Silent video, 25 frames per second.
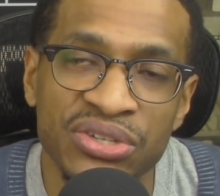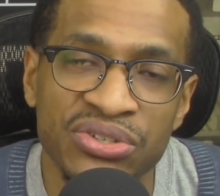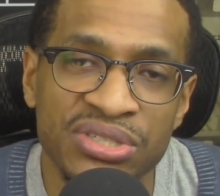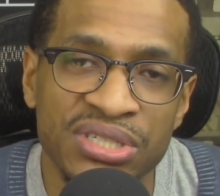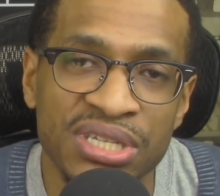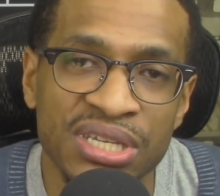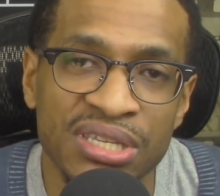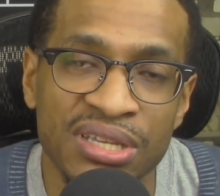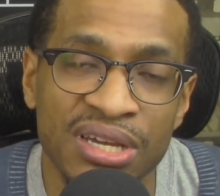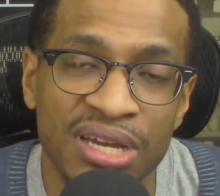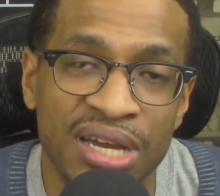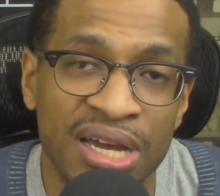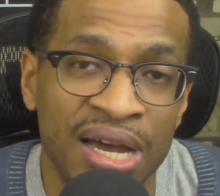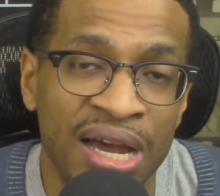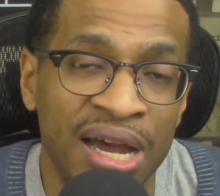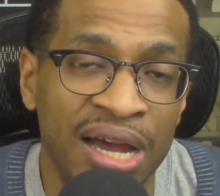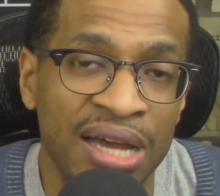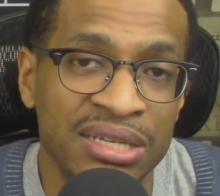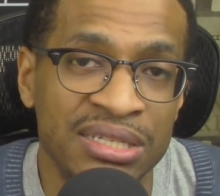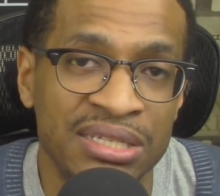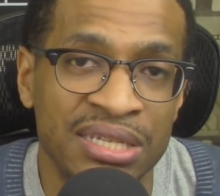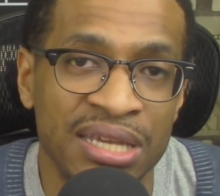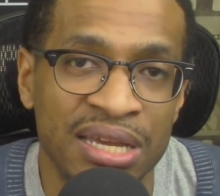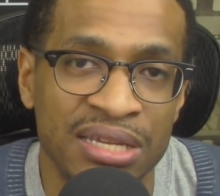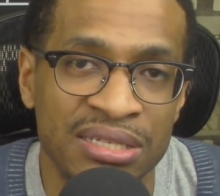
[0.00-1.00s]
see the
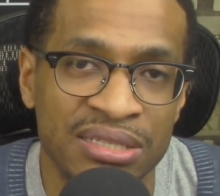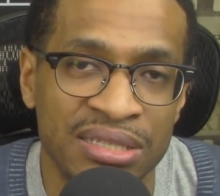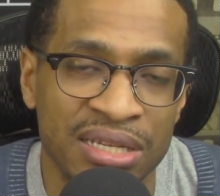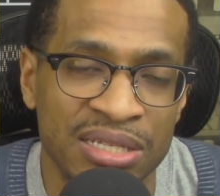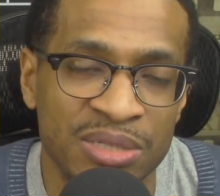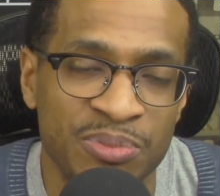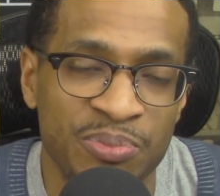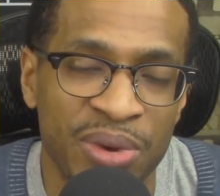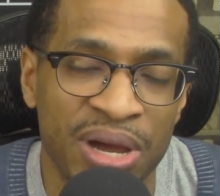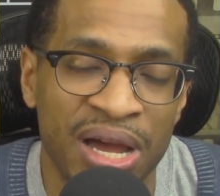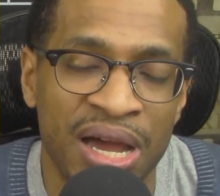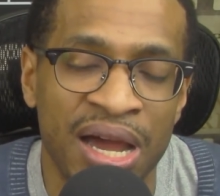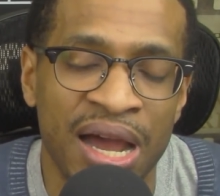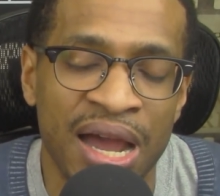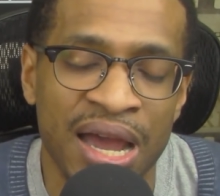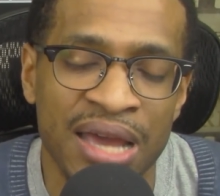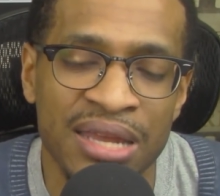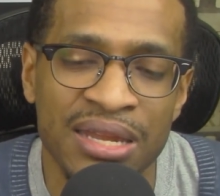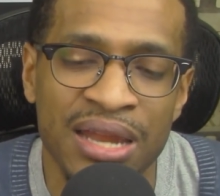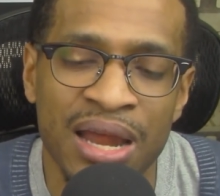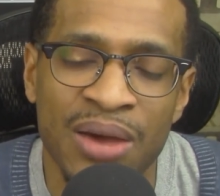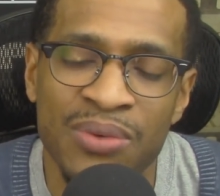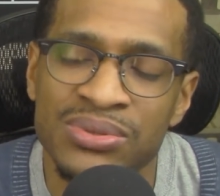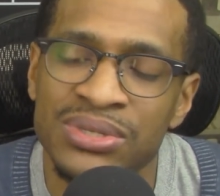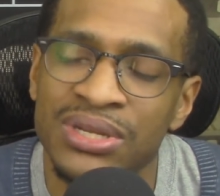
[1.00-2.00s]
context that's behind
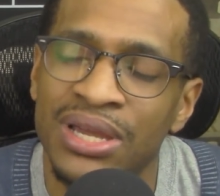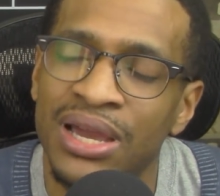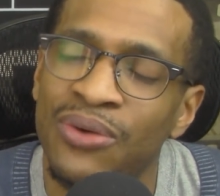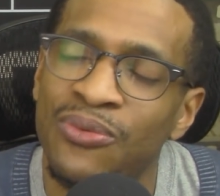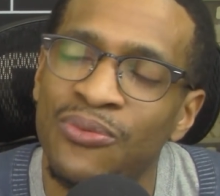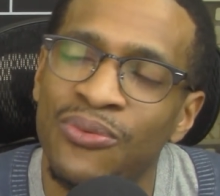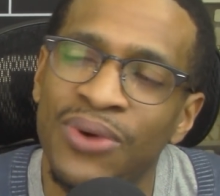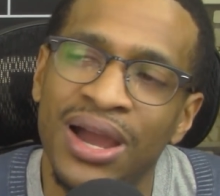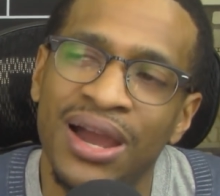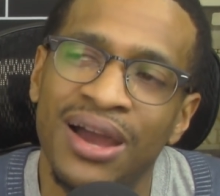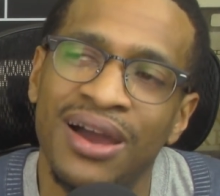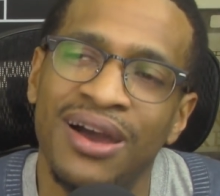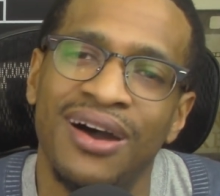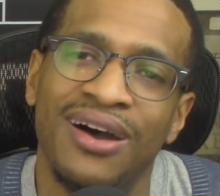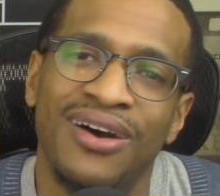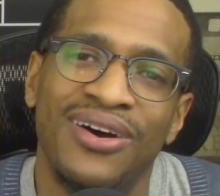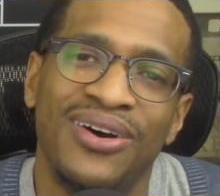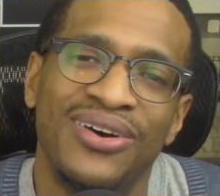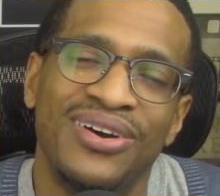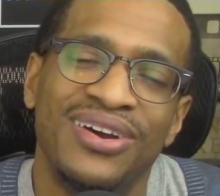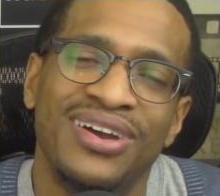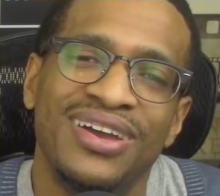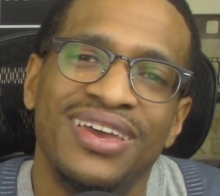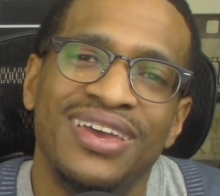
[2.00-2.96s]
it, I was like, wow,